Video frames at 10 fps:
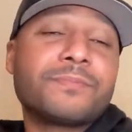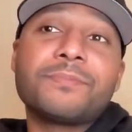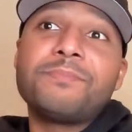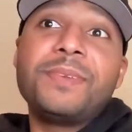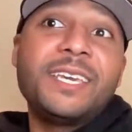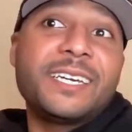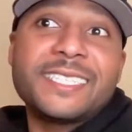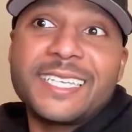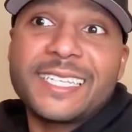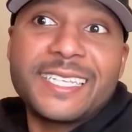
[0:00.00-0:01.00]
Mia
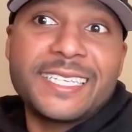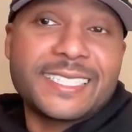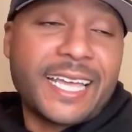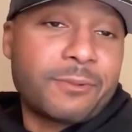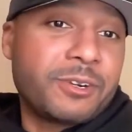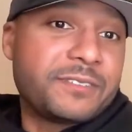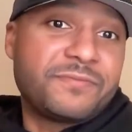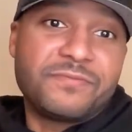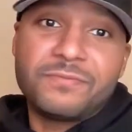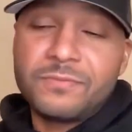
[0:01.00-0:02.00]
is at least like what
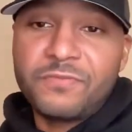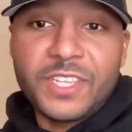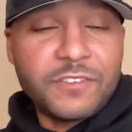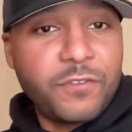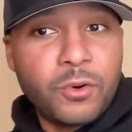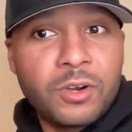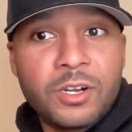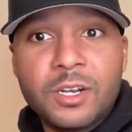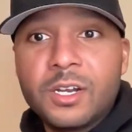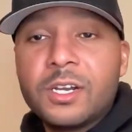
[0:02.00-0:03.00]

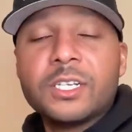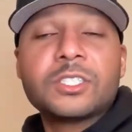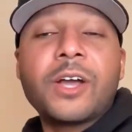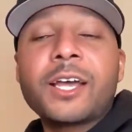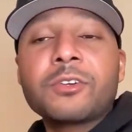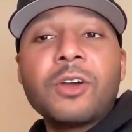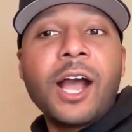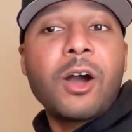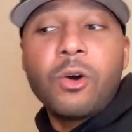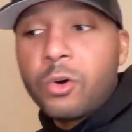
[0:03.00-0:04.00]
54. So I don't know
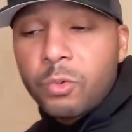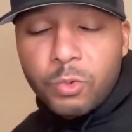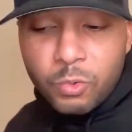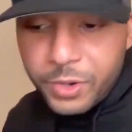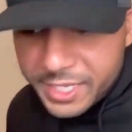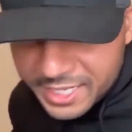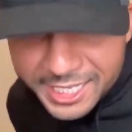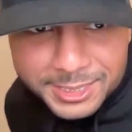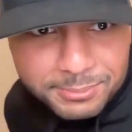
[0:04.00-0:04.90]
how old Wendy's